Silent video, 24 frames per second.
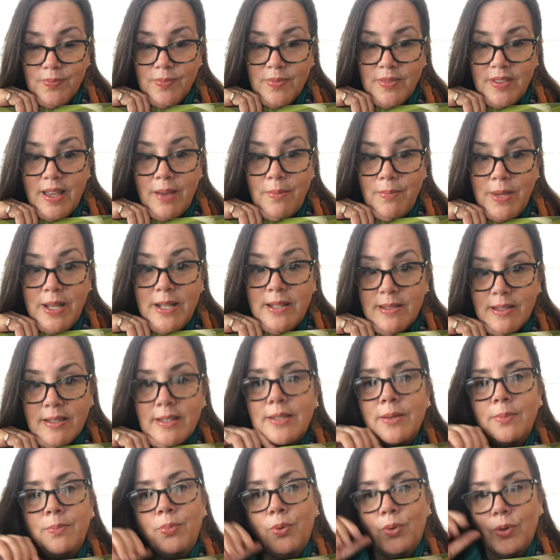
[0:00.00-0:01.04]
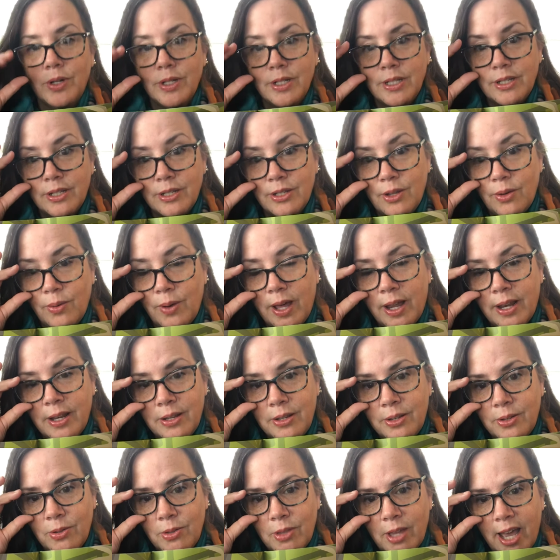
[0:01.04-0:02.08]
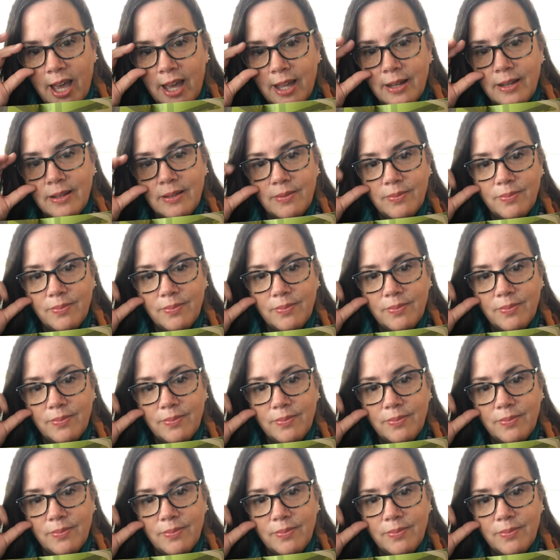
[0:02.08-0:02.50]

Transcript: That means it's important to know how to do that.